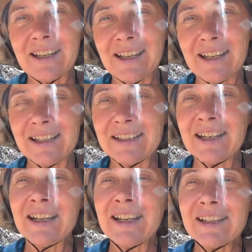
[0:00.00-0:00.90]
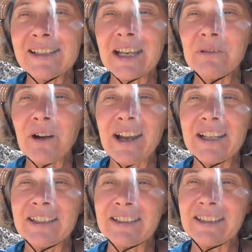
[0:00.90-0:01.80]
and set
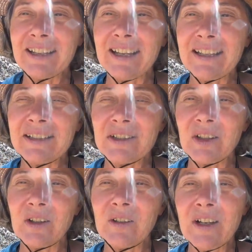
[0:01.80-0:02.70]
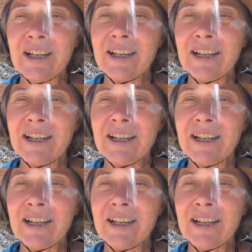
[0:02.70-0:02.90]
right. And so